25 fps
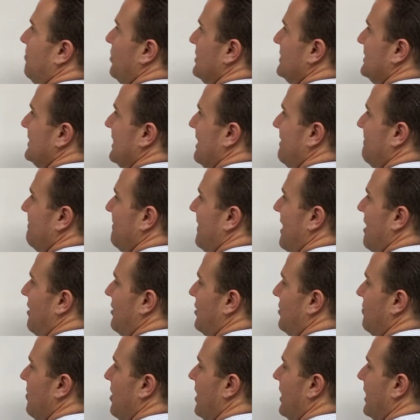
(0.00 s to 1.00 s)
puts a
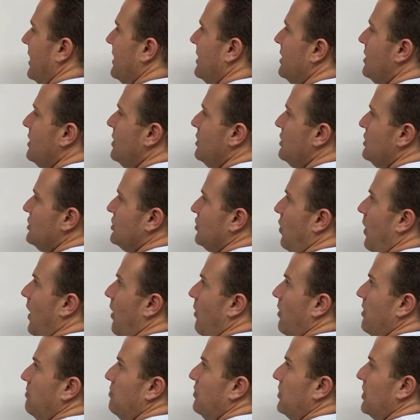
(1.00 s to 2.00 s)
value on it. So I
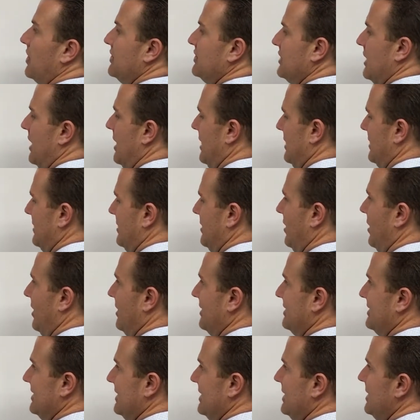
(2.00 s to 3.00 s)
would put a dot
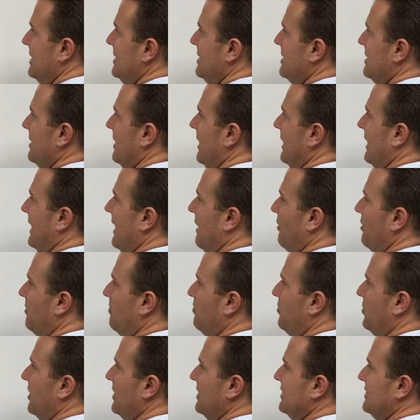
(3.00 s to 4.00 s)
on D, and I would
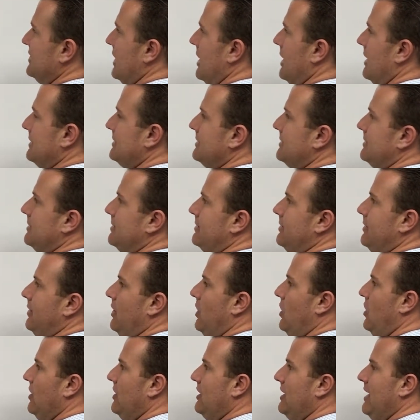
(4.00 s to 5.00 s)
put a dot
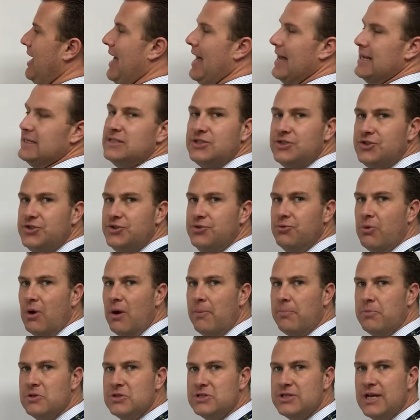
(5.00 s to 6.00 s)
on S to
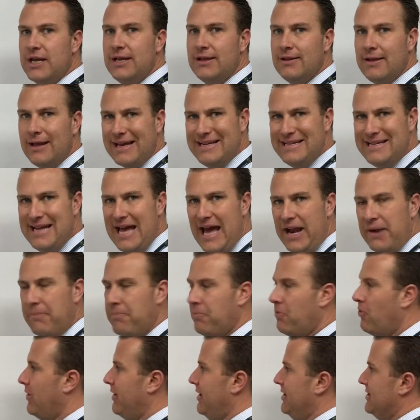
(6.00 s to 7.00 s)
represent like a data
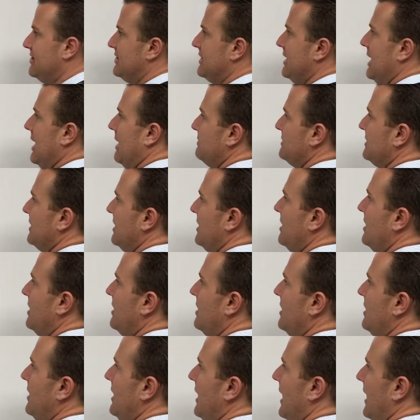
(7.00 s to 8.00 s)
point. It stops.
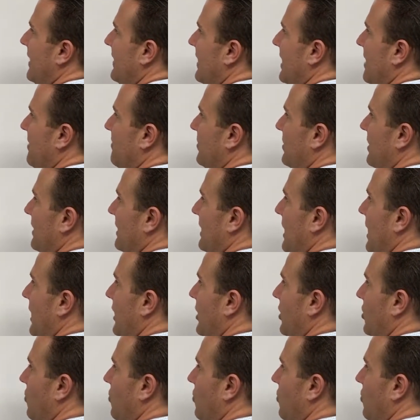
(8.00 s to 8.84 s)
And then I put a line